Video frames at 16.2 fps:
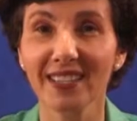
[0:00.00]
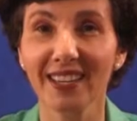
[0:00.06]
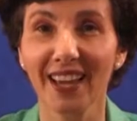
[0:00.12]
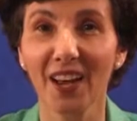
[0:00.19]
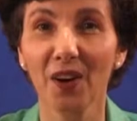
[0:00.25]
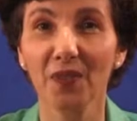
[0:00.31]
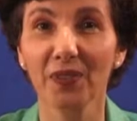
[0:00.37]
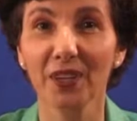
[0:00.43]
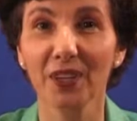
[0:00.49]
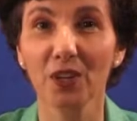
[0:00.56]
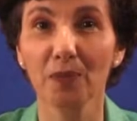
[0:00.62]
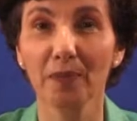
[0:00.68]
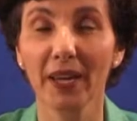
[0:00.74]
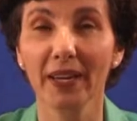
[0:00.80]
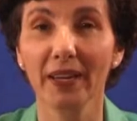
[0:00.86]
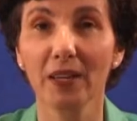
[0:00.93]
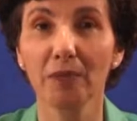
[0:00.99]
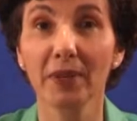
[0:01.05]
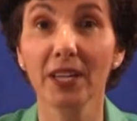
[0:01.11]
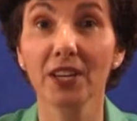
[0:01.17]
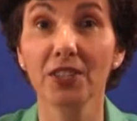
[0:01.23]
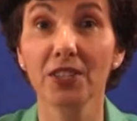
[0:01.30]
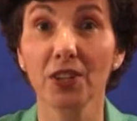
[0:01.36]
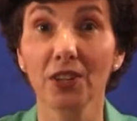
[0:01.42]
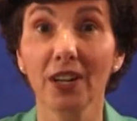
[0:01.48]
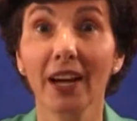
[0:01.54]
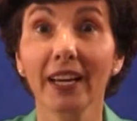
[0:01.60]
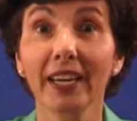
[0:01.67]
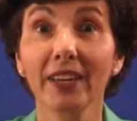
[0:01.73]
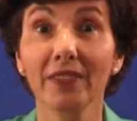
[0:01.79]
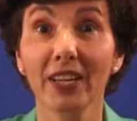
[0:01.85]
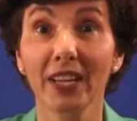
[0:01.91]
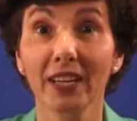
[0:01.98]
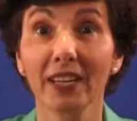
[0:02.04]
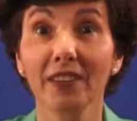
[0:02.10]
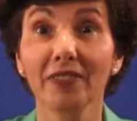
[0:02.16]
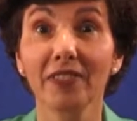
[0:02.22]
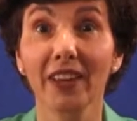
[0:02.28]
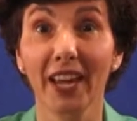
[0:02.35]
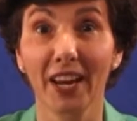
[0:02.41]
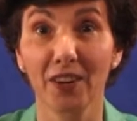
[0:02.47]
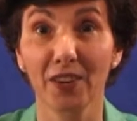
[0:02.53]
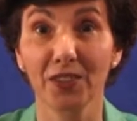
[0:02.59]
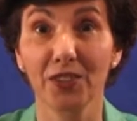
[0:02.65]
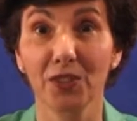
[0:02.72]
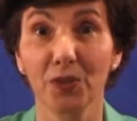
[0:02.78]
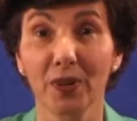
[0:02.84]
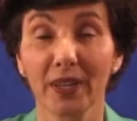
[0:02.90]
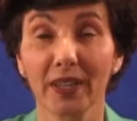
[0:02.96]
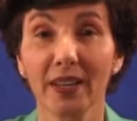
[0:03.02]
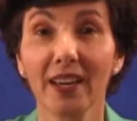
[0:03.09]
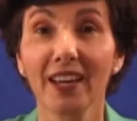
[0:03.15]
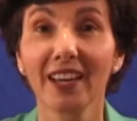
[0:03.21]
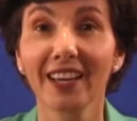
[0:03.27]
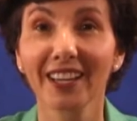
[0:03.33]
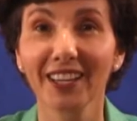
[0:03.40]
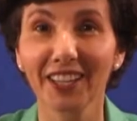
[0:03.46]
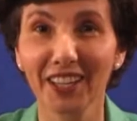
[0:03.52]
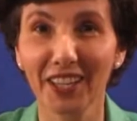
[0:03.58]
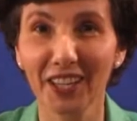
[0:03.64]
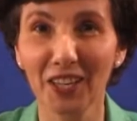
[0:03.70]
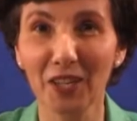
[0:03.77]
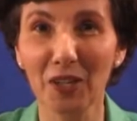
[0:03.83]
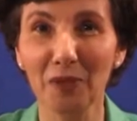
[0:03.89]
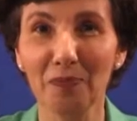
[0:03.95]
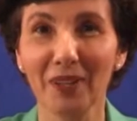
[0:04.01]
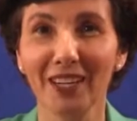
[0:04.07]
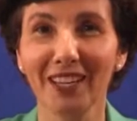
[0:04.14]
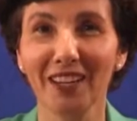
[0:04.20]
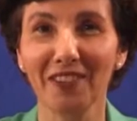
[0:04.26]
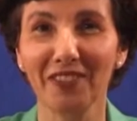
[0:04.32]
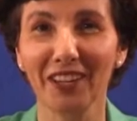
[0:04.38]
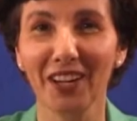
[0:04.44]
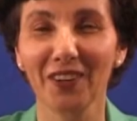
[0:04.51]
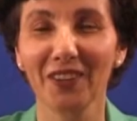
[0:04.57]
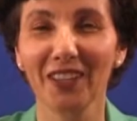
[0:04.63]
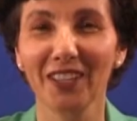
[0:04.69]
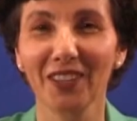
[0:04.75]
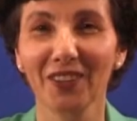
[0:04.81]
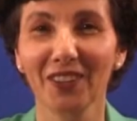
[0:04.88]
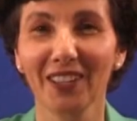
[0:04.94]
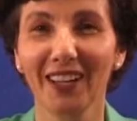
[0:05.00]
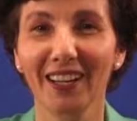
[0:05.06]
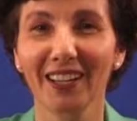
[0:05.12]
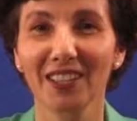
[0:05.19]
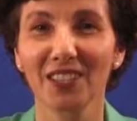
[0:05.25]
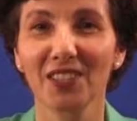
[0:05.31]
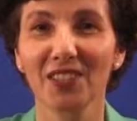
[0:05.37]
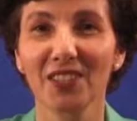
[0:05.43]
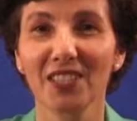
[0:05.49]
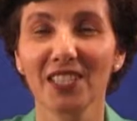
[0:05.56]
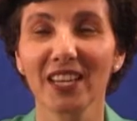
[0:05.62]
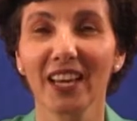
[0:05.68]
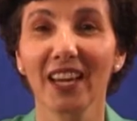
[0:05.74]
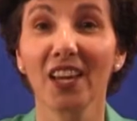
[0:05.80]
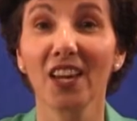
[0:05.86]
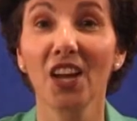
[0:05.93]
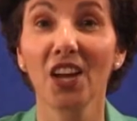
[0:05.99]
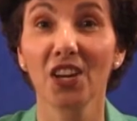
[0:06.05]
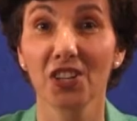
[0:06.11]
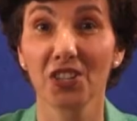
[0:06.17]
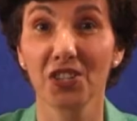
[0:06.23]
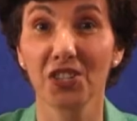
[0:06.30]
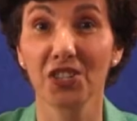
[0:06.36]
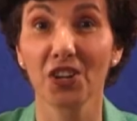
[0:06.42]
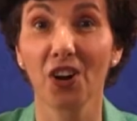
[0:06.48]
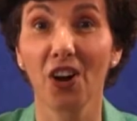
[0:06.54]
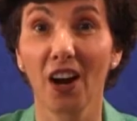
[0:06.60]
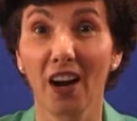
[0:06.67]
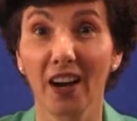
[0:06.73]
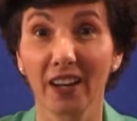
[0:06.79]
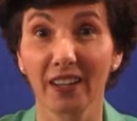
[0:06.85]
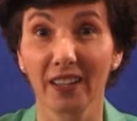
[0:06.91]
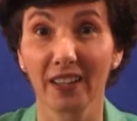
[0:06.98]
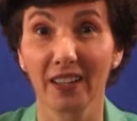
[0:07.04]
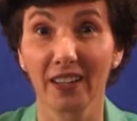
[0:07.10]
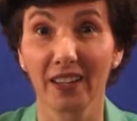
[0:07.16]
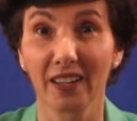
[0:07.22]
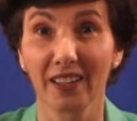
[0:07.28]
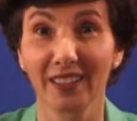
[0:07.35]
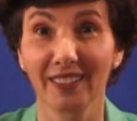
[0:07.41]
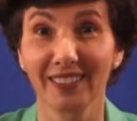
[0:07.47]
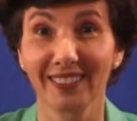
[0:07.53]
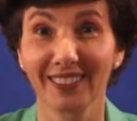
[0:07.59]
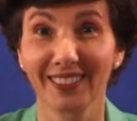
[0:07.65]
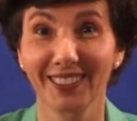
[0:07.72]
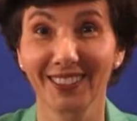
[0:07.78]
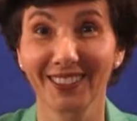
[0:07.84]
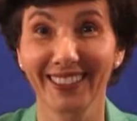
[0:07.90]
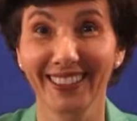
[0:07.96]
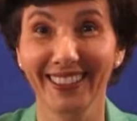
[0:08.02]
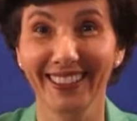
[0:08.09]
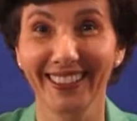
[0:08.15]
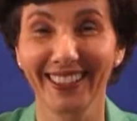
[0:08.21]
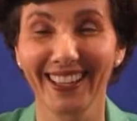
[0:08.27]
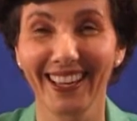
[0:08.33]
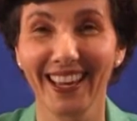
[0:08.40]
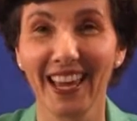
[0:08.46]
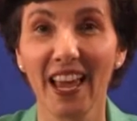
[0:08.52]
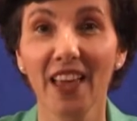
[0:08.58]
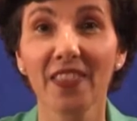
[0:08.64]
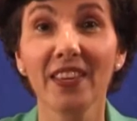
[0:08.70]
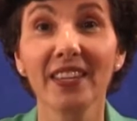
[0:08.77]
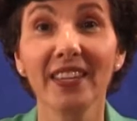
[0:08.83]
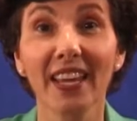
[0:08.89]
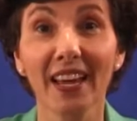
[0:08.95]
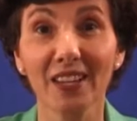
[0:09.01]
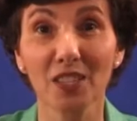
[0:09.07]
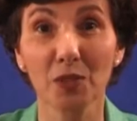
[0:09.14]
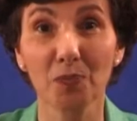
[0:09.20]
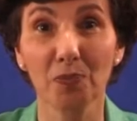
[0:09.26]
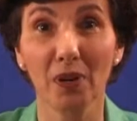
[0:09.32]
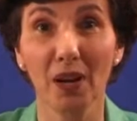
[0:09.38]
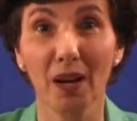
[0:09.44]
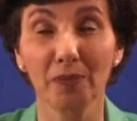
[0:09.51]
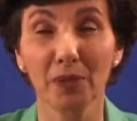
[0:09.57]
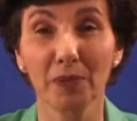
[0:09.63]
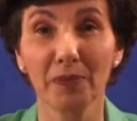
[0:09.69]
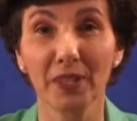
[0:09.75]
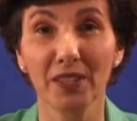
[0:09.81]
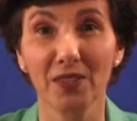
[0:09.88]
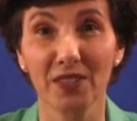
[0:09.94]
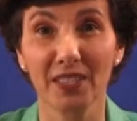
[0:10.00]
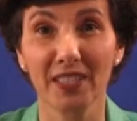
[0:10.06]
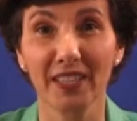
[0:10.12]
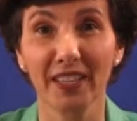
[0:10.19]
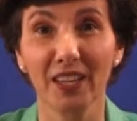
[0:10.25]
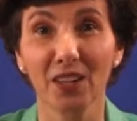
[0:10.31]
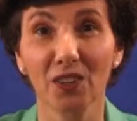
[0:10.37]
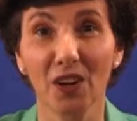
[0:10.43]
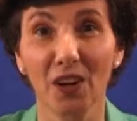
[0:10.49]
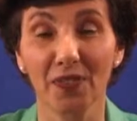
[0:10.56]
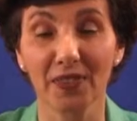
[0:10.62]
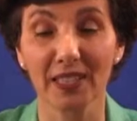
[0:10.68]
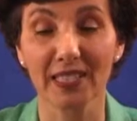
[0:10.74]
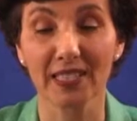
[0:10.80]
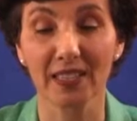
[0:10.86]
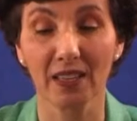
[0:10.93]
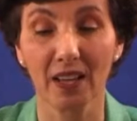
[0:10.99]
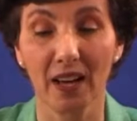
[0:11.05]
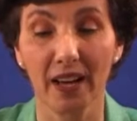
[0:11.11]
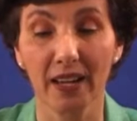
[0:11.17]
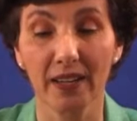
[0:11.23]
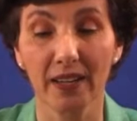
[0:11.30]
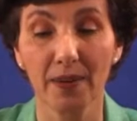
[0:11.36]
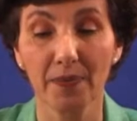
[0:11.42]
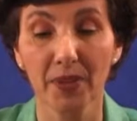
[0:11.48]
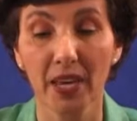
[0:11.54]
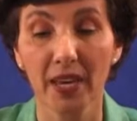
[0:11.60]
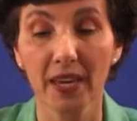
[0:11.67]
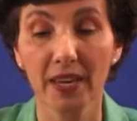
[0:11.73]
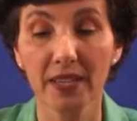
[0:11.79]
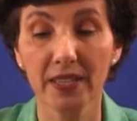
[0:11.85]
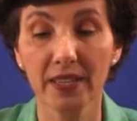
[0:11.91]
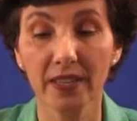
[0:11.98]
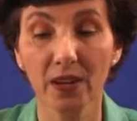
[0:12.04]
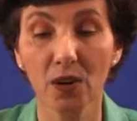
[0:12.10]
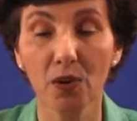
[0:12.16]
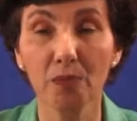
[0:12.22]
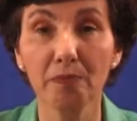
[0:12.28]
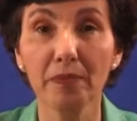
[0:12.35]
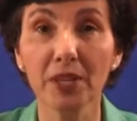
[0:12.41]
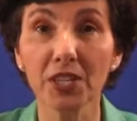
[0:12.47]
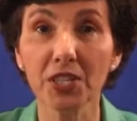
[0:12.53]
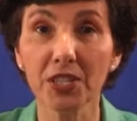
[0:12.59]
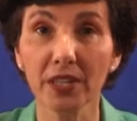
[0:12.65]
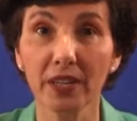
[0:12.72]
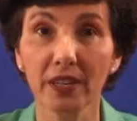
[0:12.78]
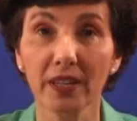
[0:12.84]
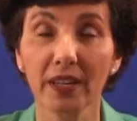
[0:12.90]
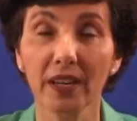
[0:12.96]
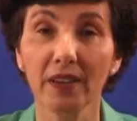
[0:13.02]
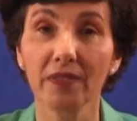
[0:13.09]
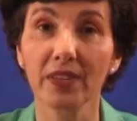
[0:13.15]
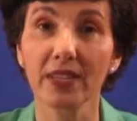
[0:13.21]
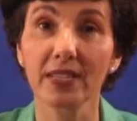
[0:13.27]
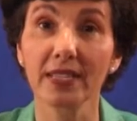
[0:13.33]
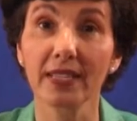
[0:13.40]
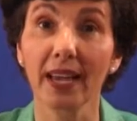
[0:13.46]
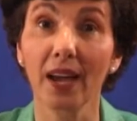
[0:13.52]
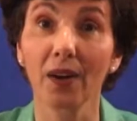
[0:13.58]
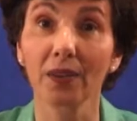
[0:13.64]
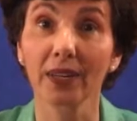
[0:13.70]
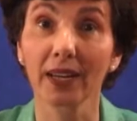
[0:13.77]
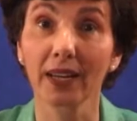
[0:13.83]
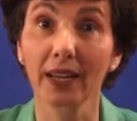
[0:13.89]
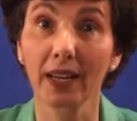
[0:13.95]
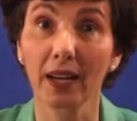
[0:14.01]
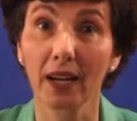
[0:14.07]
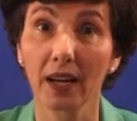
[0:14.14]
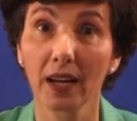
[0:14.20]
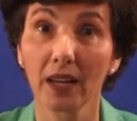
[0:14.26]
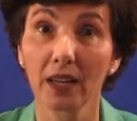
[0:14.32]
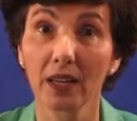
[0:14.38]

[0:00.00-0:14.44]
sound that you're making because you're not giving enough air to it. Keep enough air in your lungs to say jog. All right? The next problem that you see here on this slide is the omission of the sound k